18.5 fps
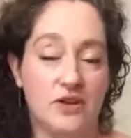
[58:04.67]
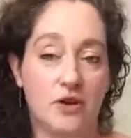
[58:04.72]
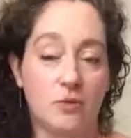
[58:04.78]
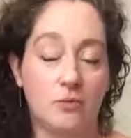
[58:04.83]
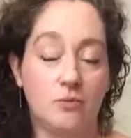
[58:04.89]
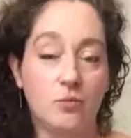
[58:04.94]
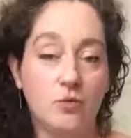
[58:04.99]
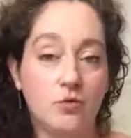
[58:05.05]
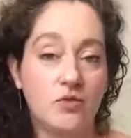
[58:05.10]
They're
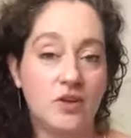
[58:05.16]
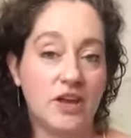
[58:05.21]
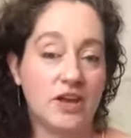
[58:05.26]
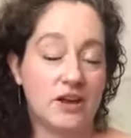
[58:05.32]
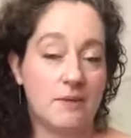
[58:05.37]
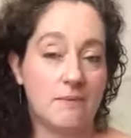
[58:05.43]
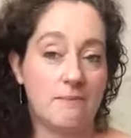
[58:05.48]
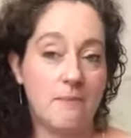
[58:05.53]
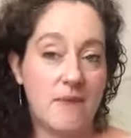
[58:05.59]
moving
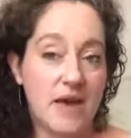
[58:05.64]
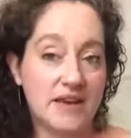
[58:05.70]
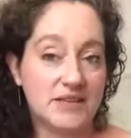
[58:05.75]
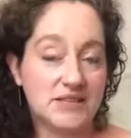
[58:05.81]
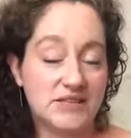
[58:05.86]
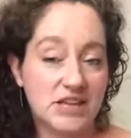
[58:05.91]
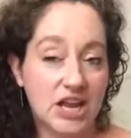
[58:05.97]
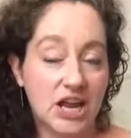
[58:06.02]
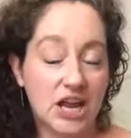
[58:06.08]
in a
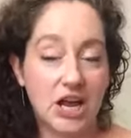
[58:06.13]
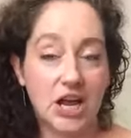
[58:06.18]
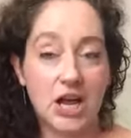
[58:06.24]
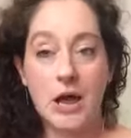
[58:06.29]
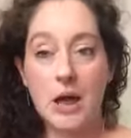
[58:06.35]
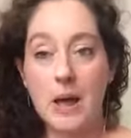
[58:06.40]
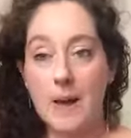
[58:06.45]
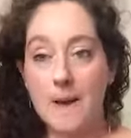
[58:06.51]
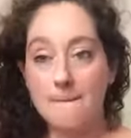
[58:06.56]
menacing,
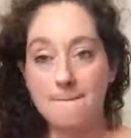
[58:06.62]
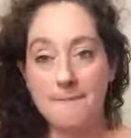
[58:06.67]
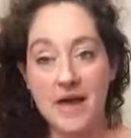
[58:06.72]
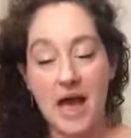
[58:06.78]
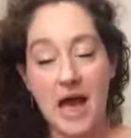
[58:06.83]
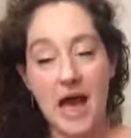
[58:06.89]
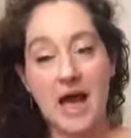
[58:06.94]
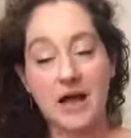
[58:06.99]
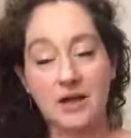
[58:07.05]

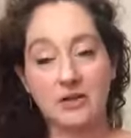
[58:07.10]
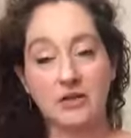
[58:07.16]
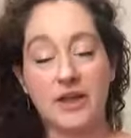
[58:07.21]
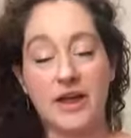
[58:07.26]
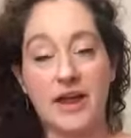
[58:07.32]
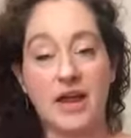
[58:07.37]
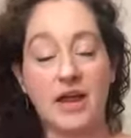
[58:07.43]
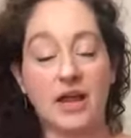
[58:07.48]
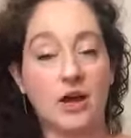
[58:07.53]

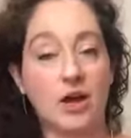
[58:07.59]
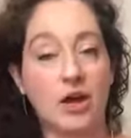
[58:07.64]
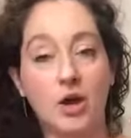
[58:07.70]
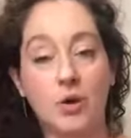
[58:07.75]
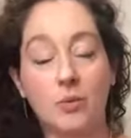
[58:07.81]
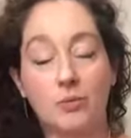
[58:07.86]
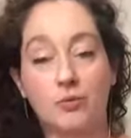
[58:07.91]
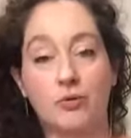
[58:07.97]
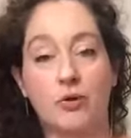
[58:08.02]
pack-like,
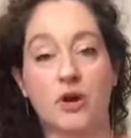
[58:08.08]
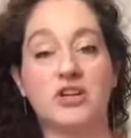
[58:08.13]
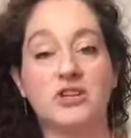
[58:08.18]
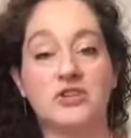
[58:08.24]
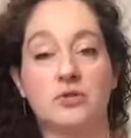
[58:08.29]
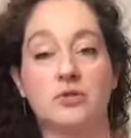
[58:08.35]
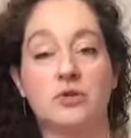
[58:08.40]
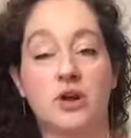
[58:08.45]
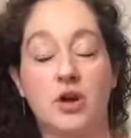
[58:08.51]

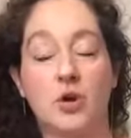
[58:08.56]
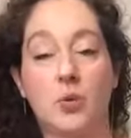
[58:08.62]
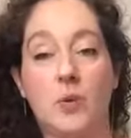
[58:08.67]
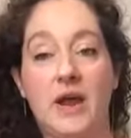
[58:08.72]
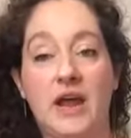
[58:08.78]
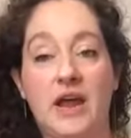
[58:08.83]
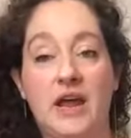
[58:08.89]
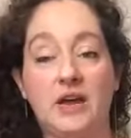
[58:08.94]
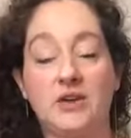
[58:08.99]
predatory
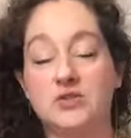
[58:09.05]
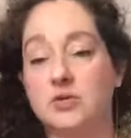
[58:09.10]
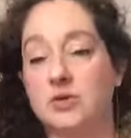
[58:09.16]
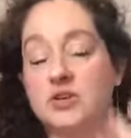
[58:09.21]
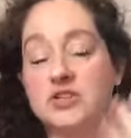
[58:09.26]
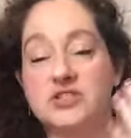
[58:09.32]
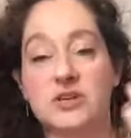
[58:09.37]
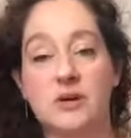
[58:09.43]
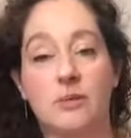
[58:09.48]
way
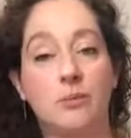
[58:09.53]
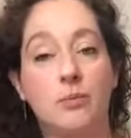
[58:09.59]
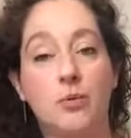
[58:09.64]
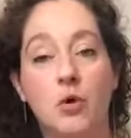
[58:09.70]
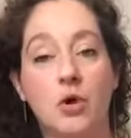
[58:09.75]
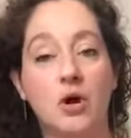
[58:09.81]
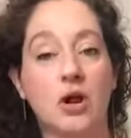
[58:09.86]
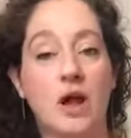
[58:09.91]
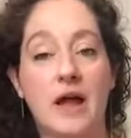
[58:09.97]
towards some
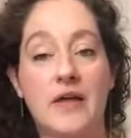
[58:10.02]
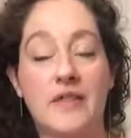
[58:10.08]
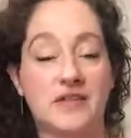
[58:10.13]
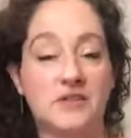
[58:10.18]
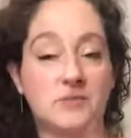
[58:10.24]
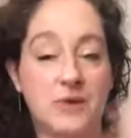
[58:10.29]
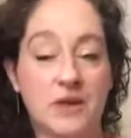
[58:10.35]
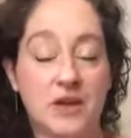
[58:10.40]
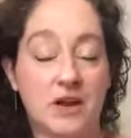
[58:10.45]
poor guy
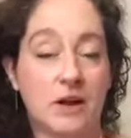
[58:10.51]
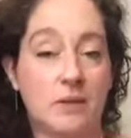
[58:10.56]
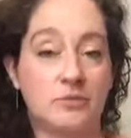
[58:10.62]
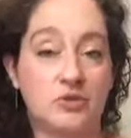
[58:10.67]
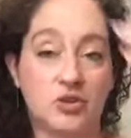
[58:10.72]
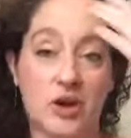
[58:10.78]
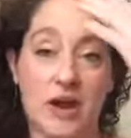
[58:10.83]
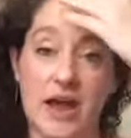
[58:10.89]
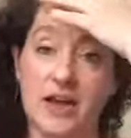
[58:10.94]
that's picking up
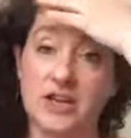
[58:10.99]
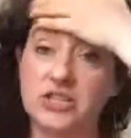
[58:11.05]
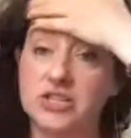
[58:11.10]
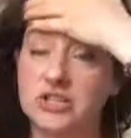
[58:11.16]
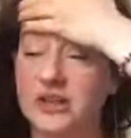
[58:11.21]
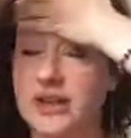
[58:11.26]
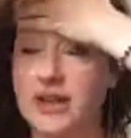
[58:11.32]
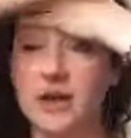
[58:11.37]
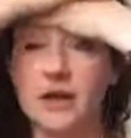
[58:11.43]

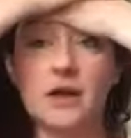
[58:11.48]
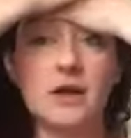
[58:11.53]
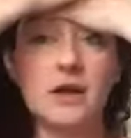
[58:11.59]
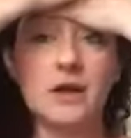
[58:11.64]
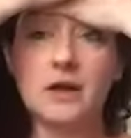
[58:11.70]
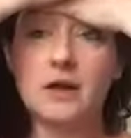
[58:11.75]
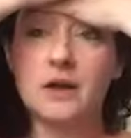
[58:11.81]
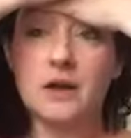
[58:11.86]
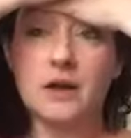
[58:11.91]
trash. Like,
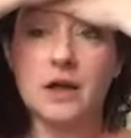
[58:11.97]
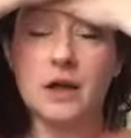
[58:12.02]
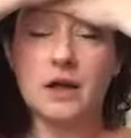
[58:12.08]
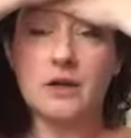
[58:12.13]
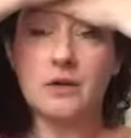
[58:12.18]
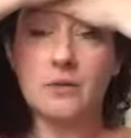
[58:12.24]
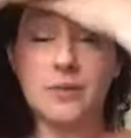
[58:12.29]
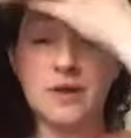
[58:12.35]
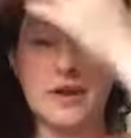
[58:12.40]

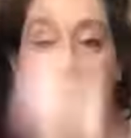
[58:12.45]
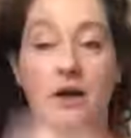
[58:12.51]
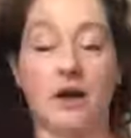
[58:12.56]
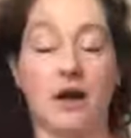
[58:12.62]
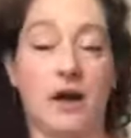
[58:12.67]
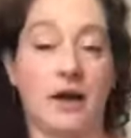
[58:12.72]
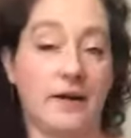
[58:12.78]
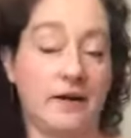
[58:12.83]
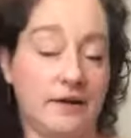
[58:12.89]
oh my
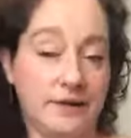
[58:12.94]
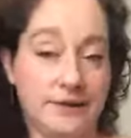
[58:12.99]
God.